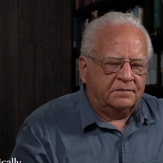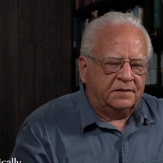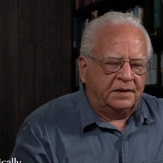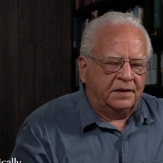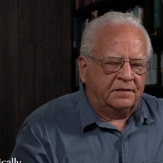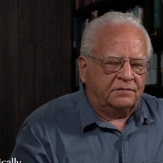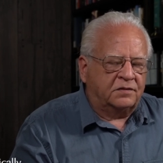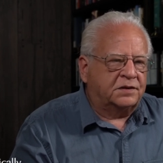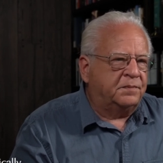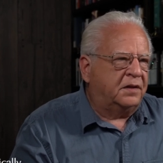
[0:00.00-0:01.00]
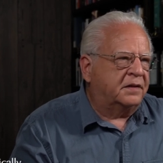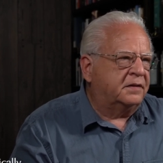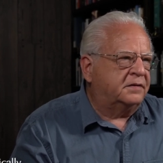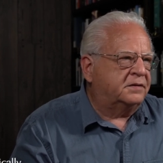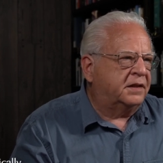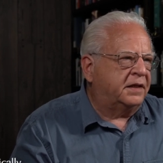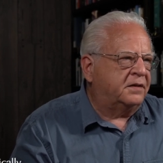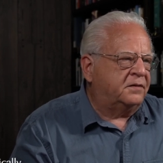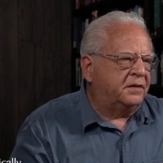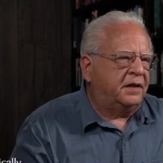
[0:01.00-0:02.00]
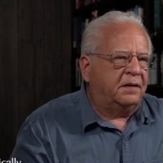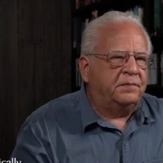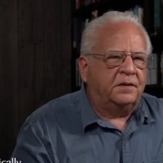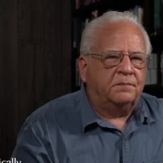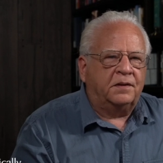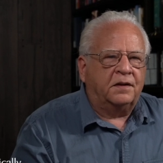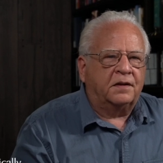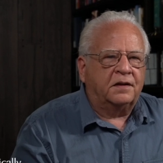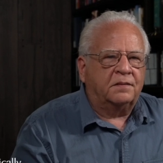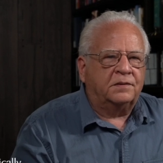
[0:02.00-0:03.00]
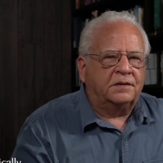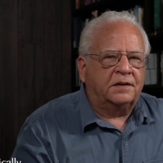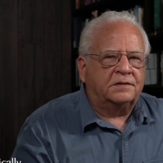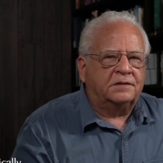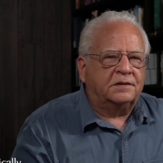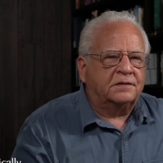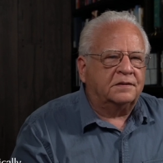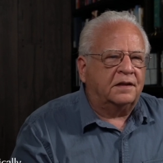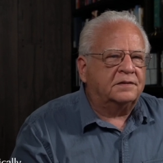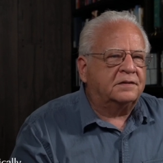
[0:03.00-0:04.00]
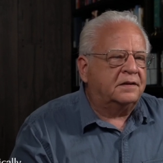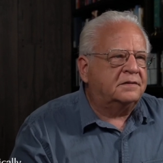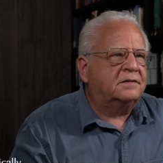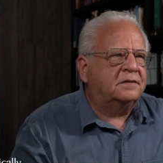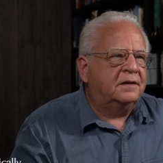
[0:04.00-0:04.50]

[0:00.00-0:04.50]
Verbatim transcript: And of course, Americans think it only happened in America, but that's just nonsense.